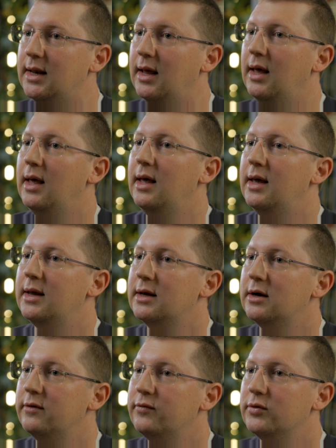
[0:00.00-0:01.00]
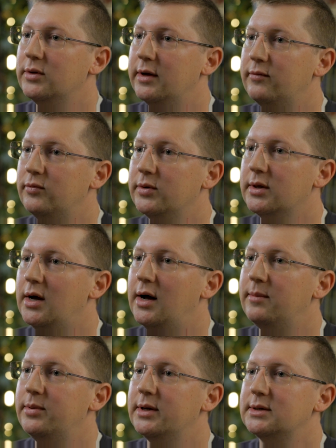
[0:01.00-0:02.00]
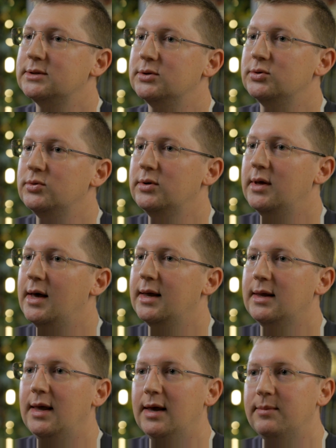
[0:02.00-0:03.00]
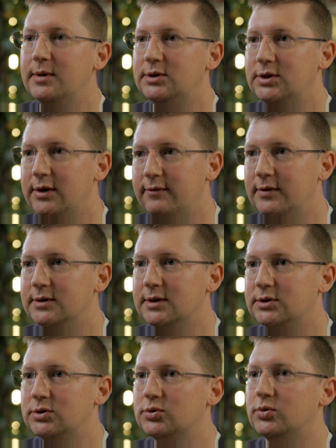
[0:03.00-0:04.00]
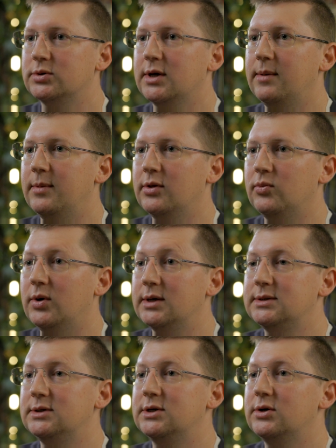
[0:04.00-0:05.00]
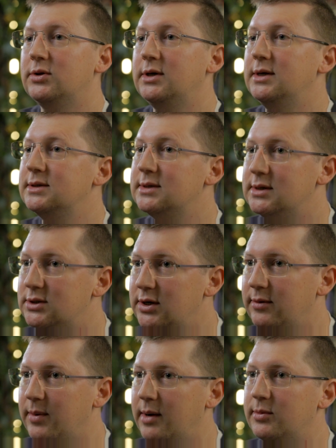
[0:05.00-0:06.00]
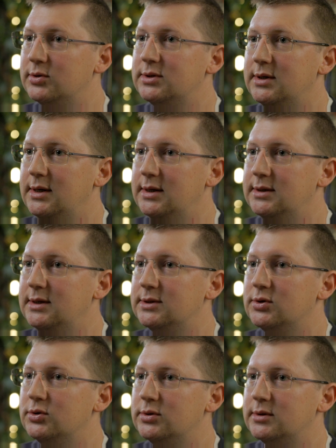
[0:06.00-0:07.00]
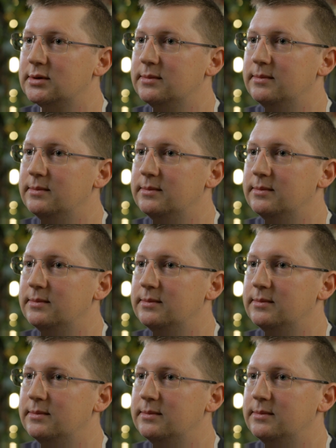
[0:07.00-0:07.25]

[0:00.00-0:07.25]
and comfort level with complex surgery that can't be achieved in such a short time otherwise and generally isn't achieved by most ENT surgeons.